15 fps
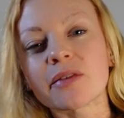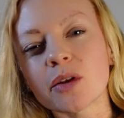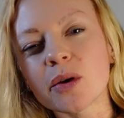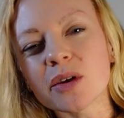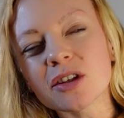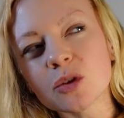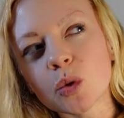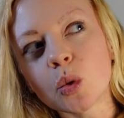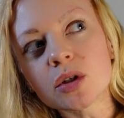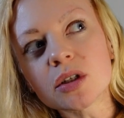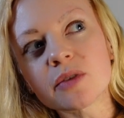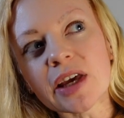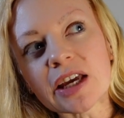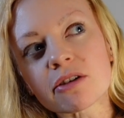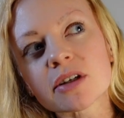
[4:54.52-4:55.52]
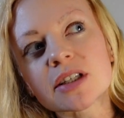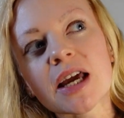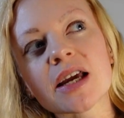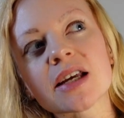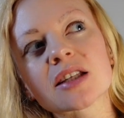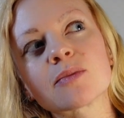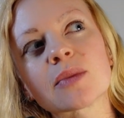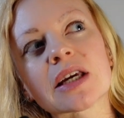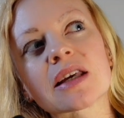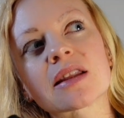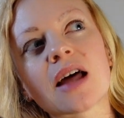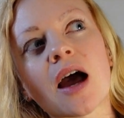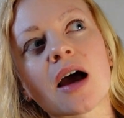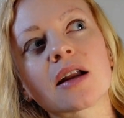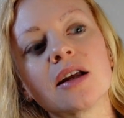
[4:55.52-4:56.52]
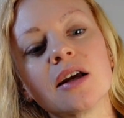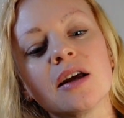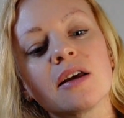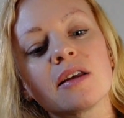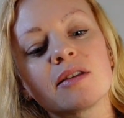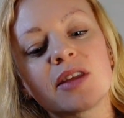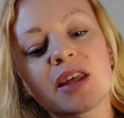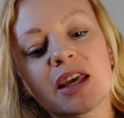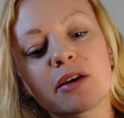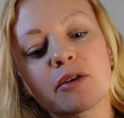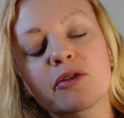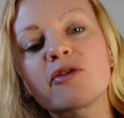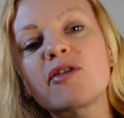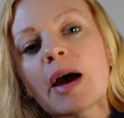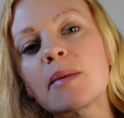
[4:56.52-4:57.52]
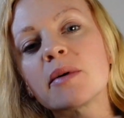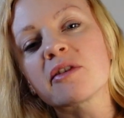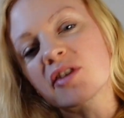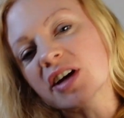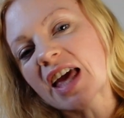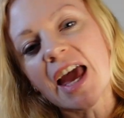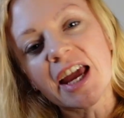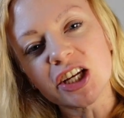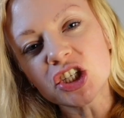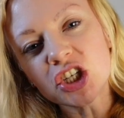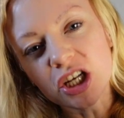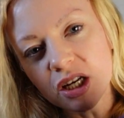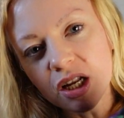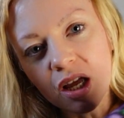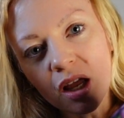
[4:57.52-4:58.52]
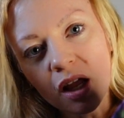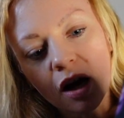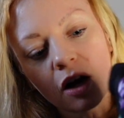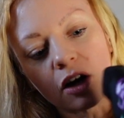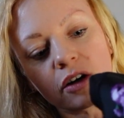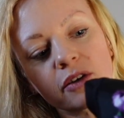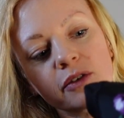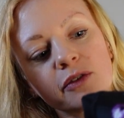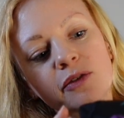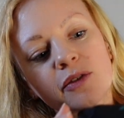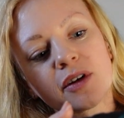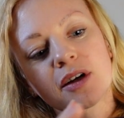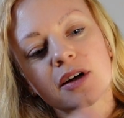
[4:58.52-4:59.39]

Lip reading: though it sort of irritates me that the femification of